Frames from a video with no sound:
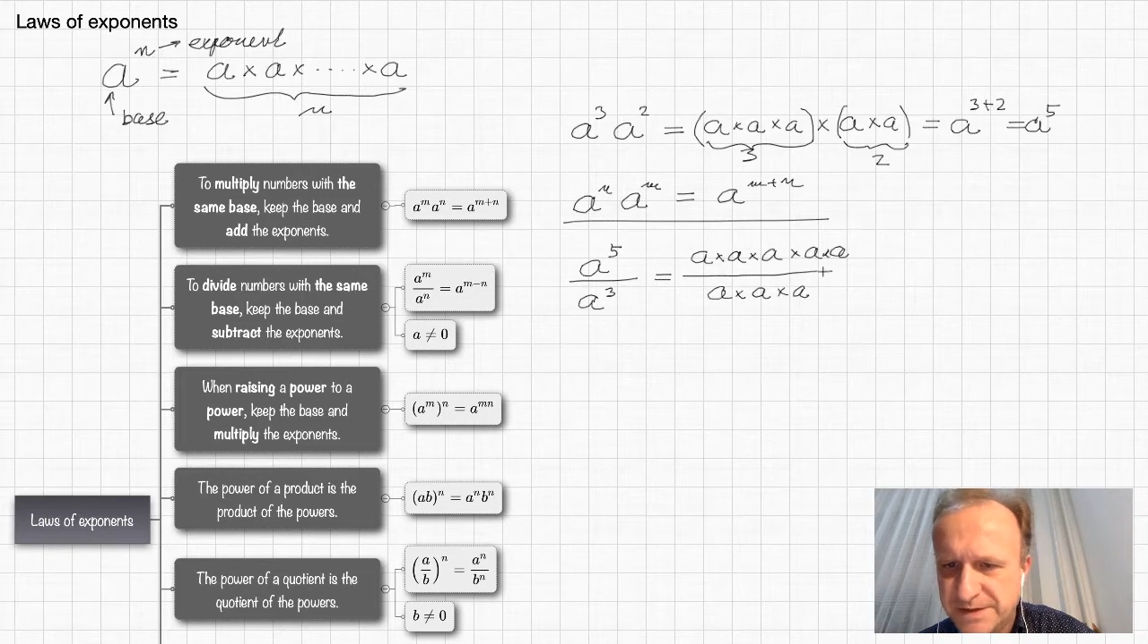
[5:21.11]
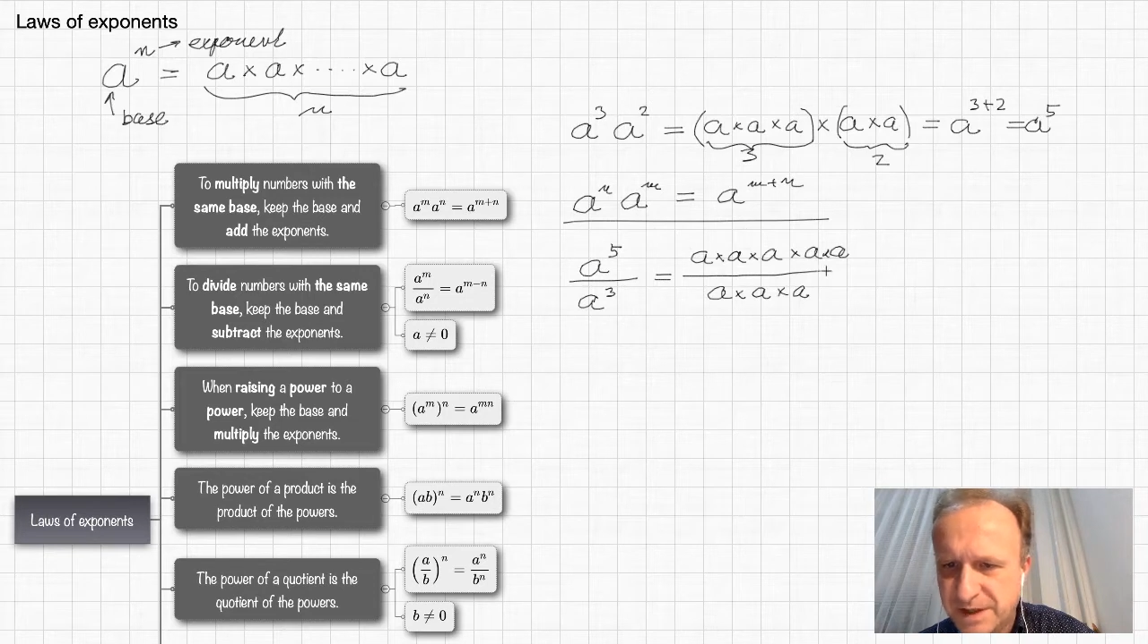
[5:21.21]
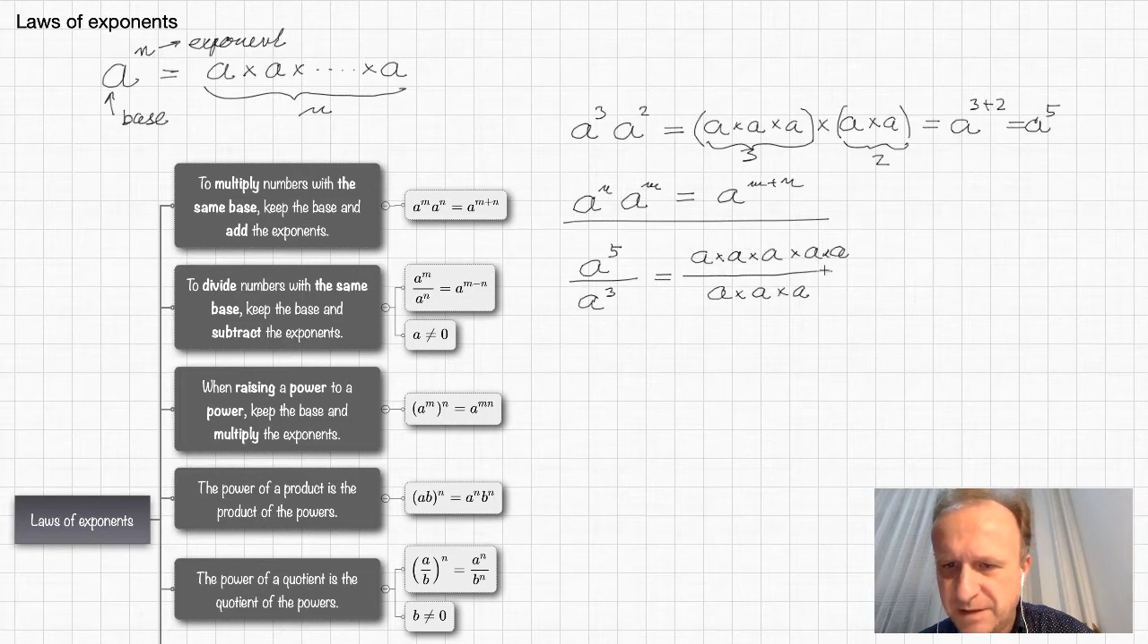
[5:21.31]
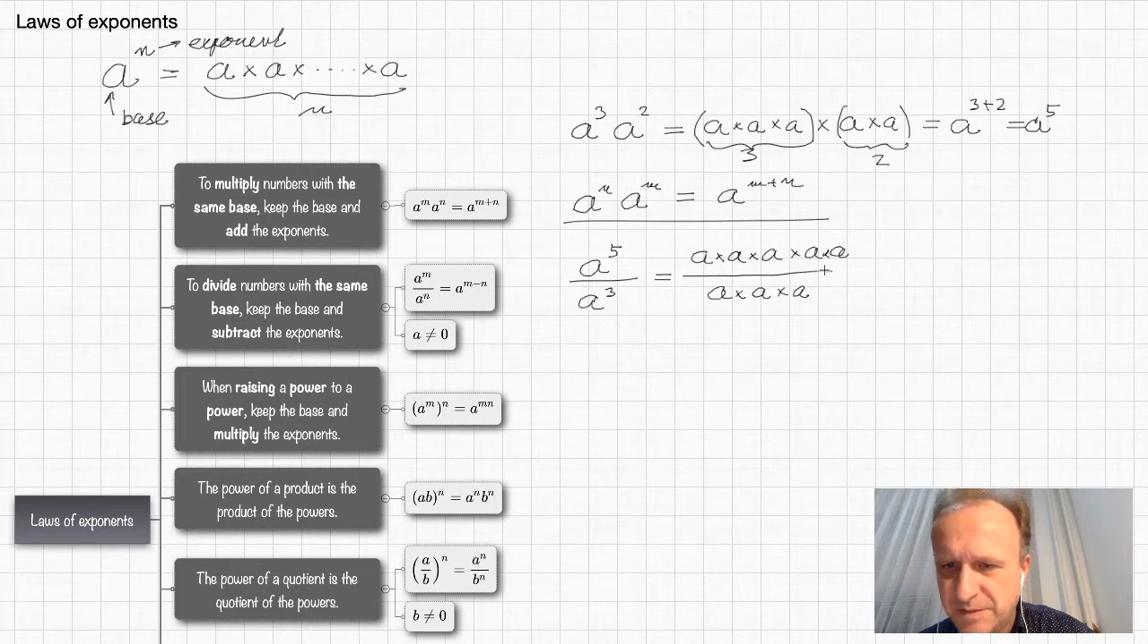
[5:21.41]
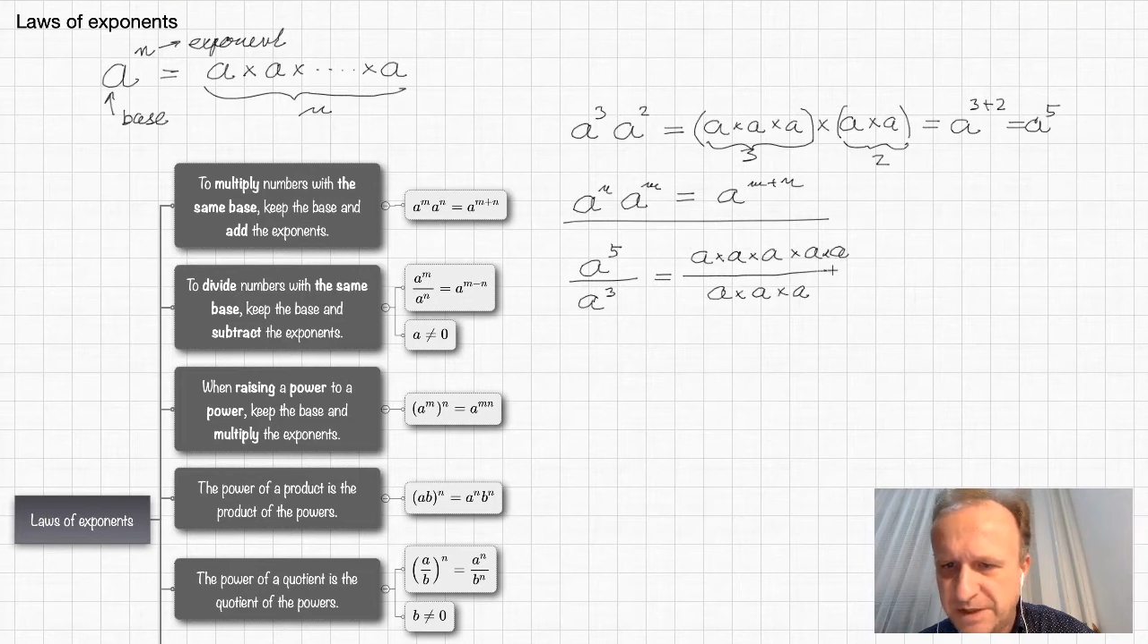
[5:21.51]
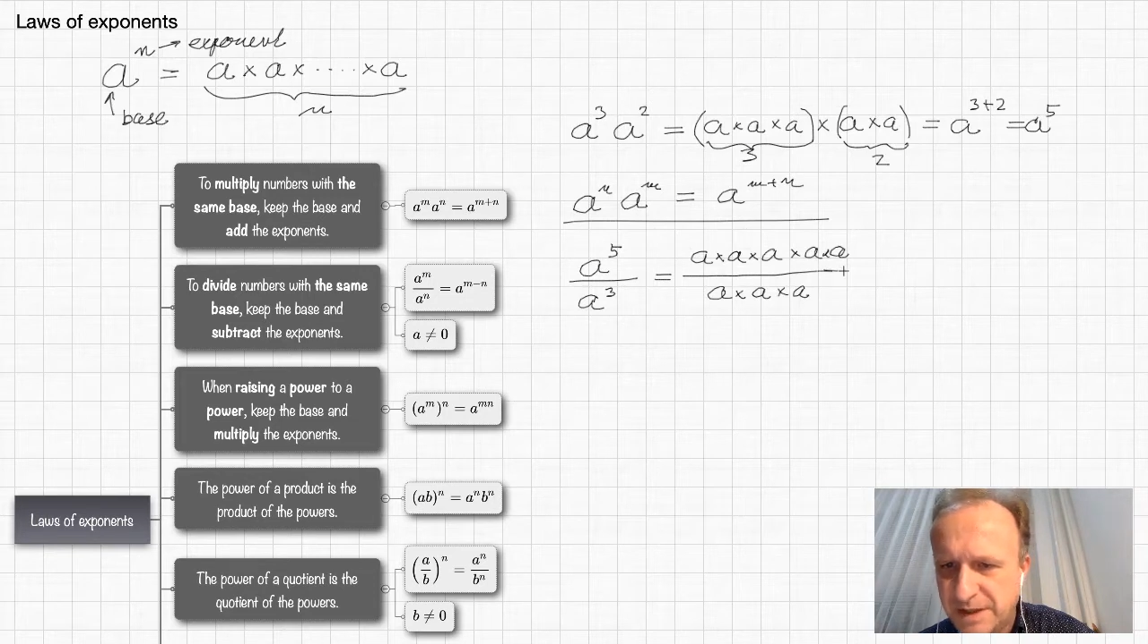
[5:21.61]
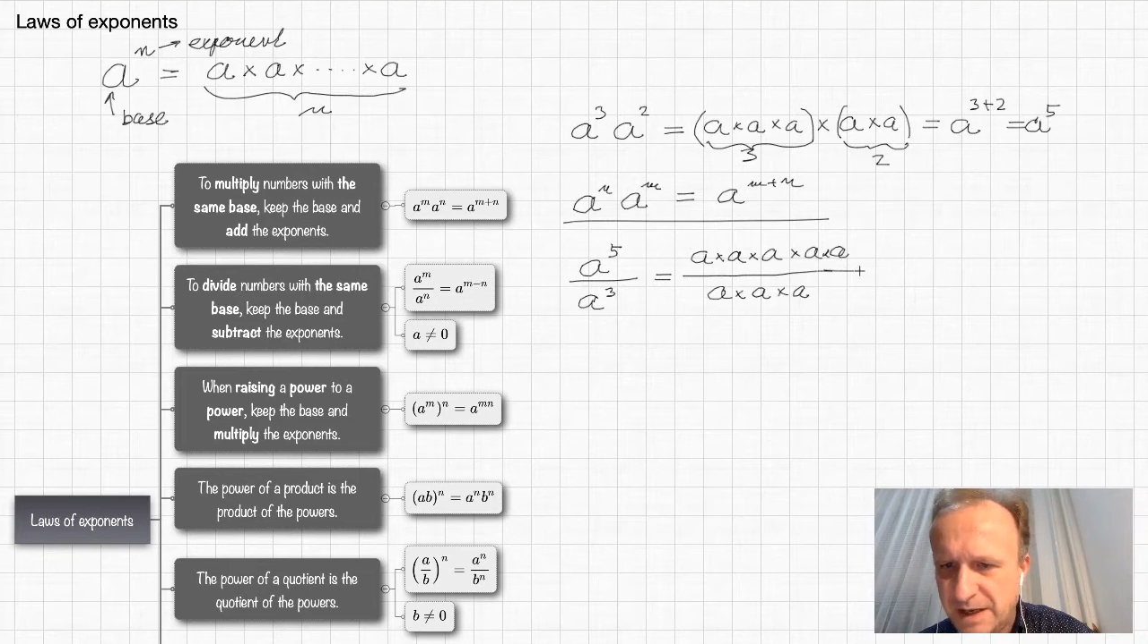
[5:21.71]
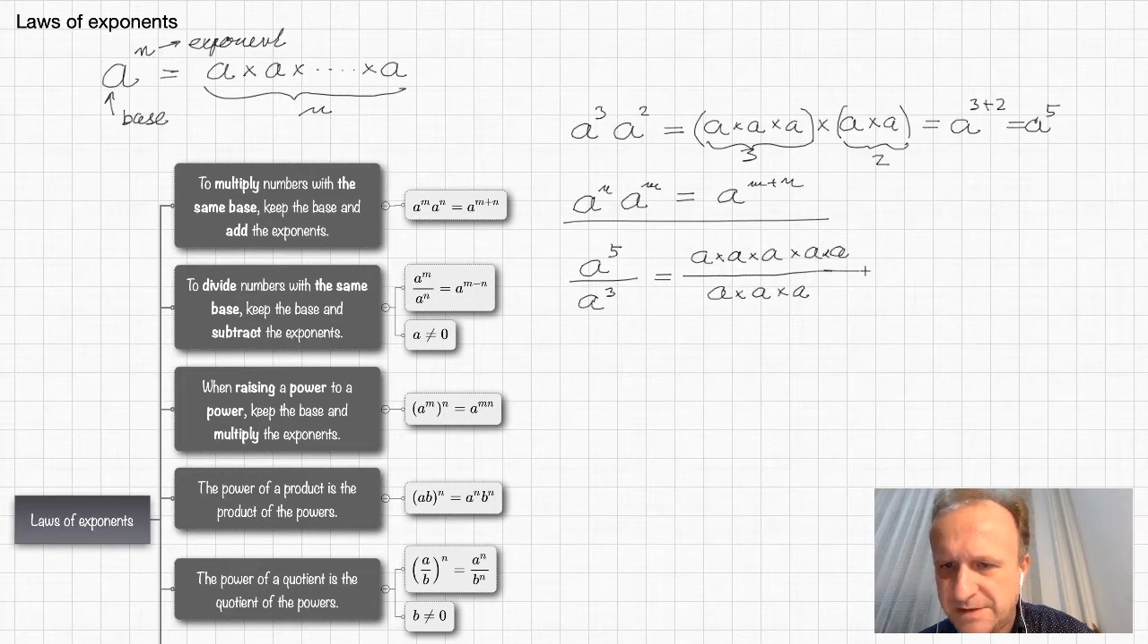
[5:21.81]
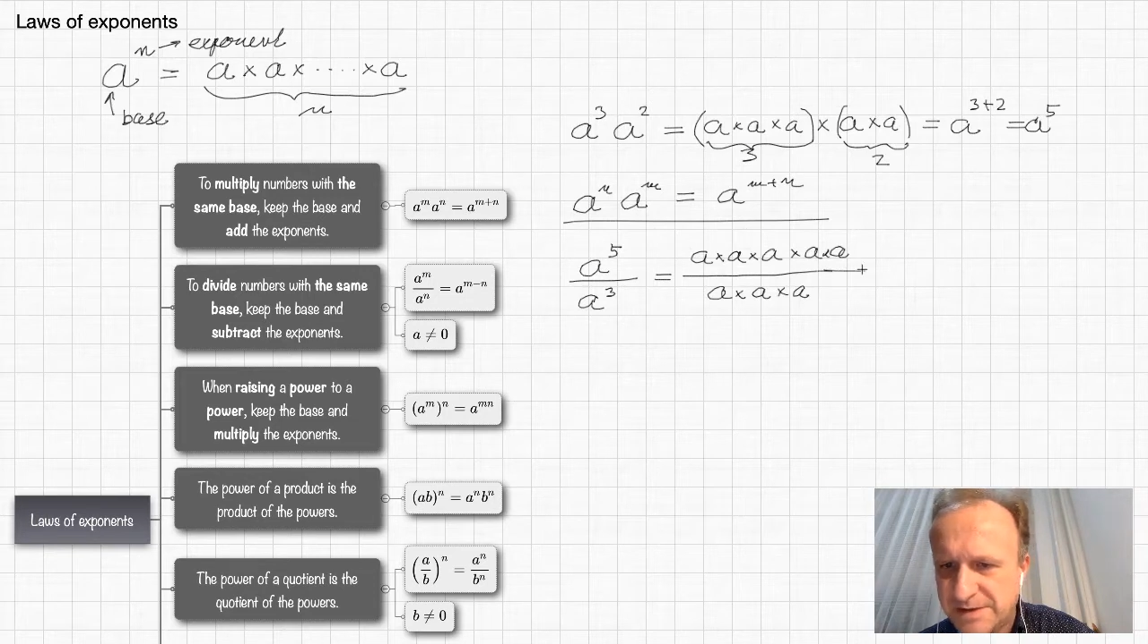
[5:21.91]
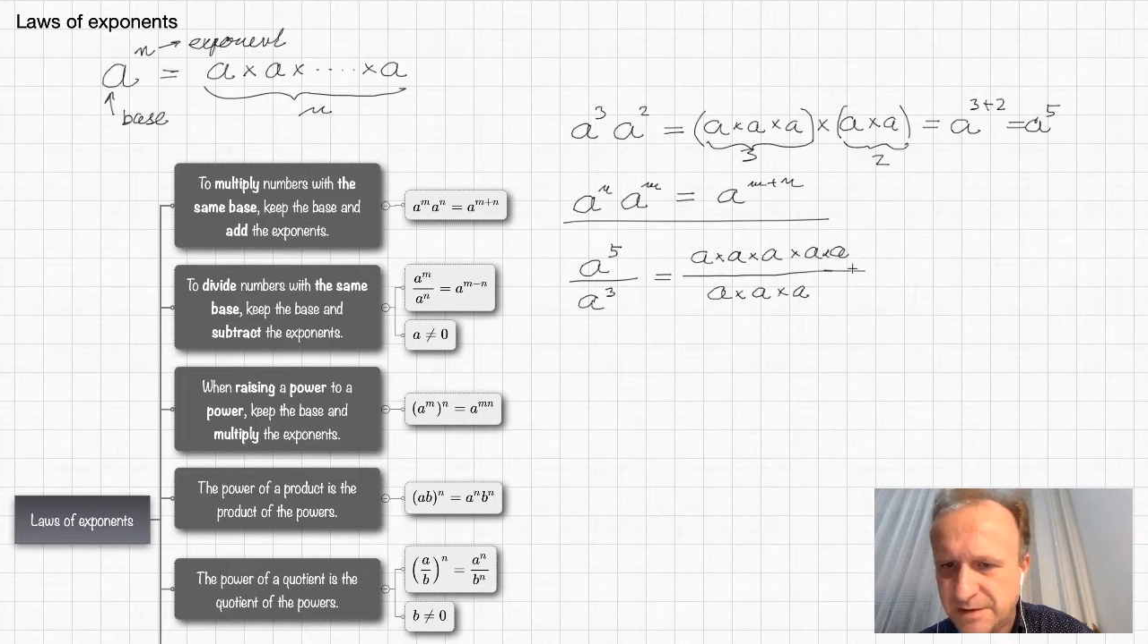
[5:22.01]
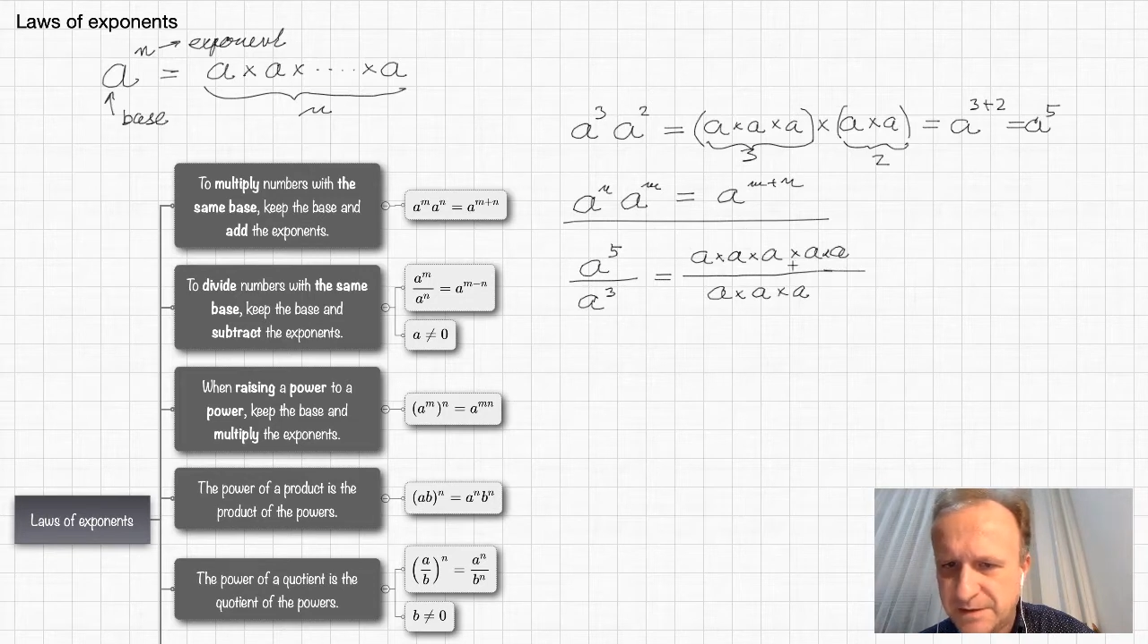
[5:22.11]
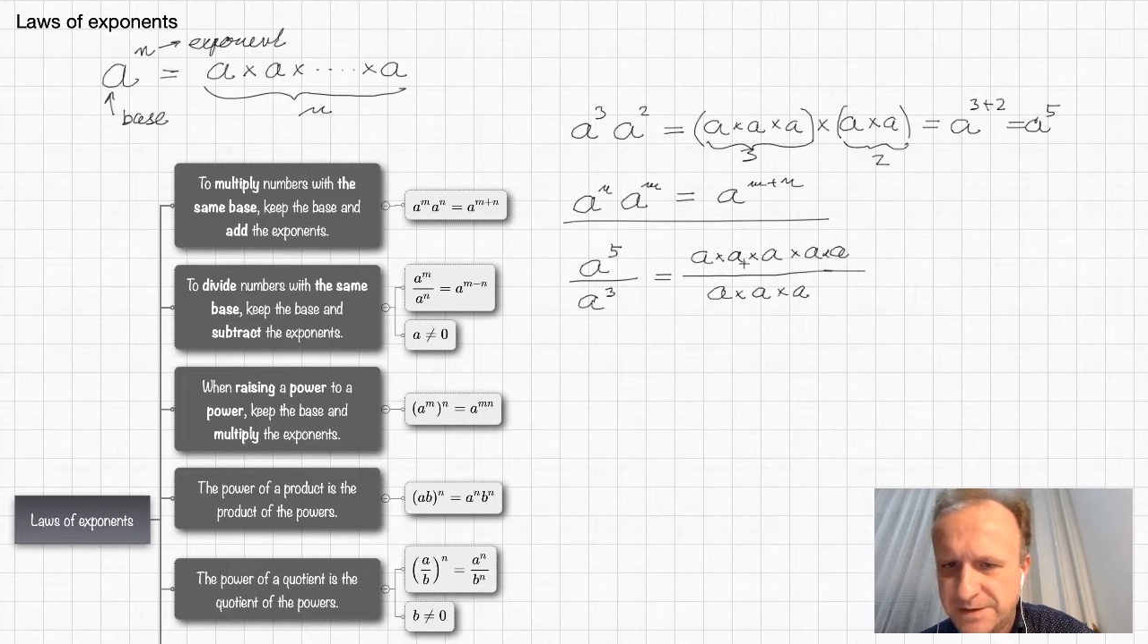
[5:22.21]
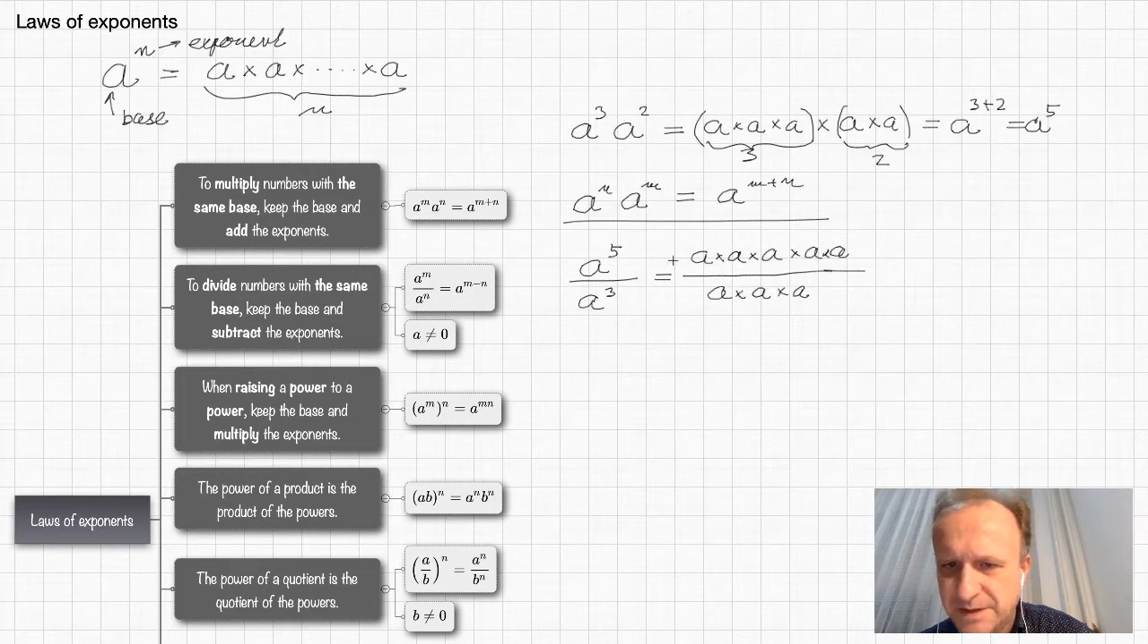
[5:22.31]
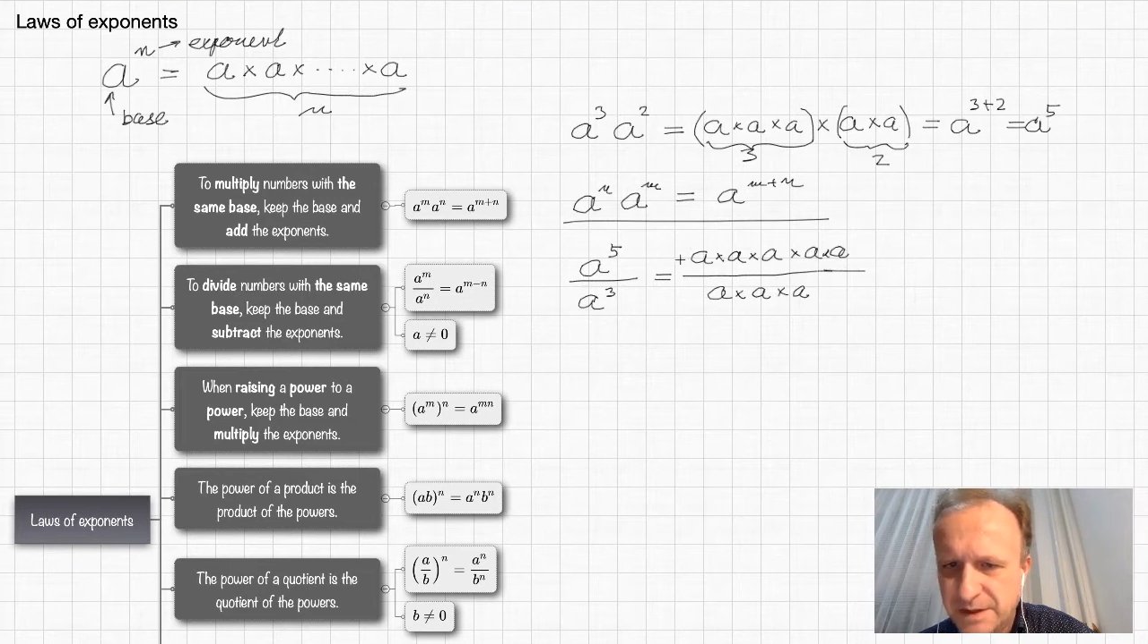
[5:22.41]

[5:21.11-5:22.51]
can be cancelled.